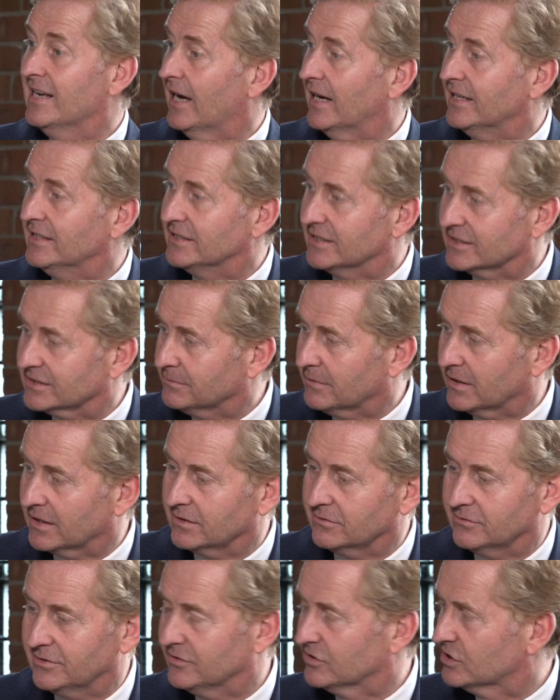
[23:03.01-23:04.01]
And it doesn't
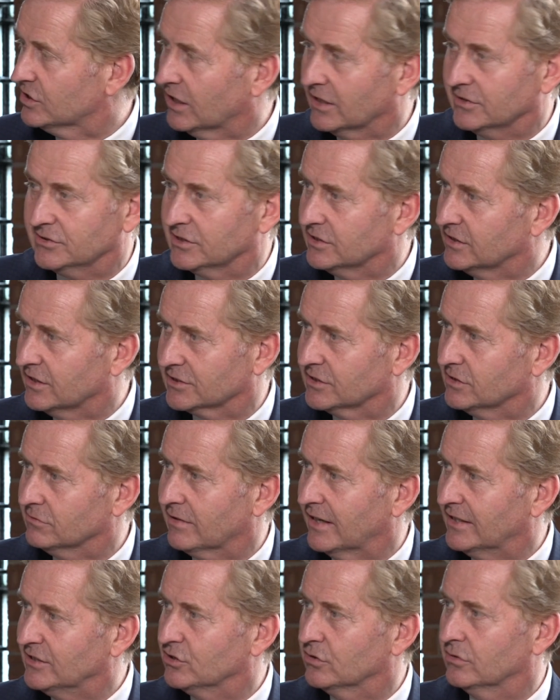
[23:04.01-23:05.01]
matter if it's London, does it,
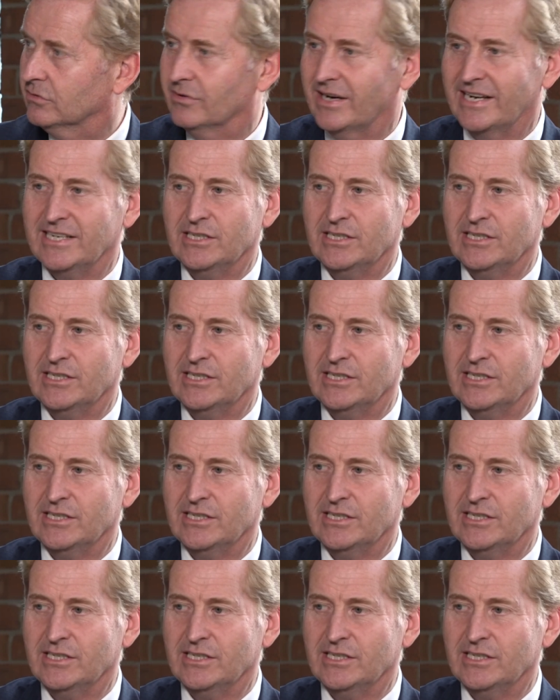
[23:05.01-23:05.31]
Ranjan, or